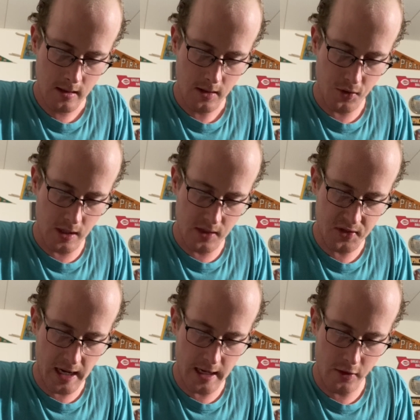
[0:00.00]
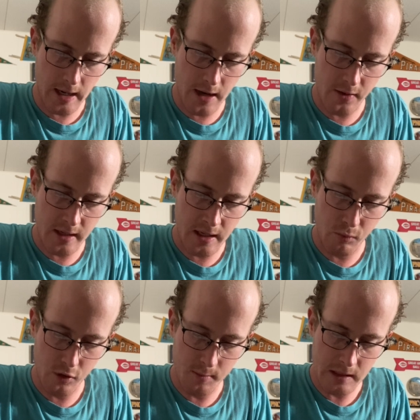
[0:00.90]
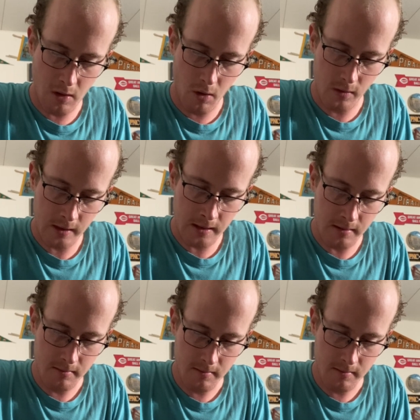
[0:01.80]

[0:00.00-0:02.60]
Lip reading: The entire area will be holy.